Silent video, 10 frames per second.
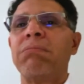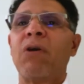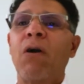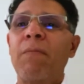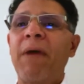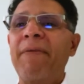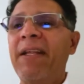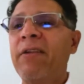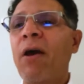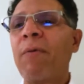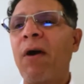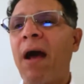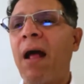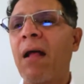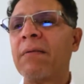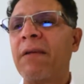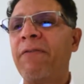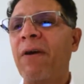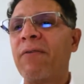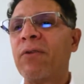Or maybe the double L.
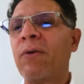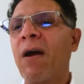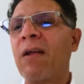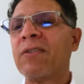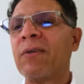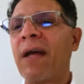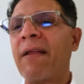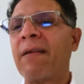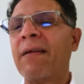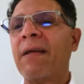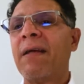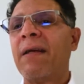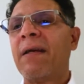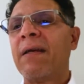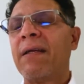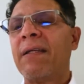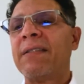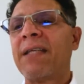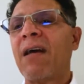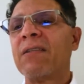If you have two L's together,
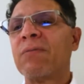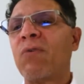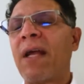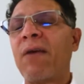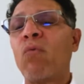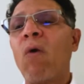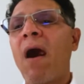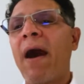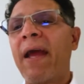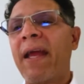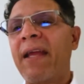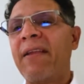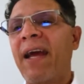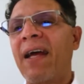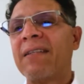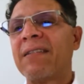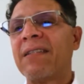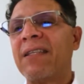it sounds more like Y in yes.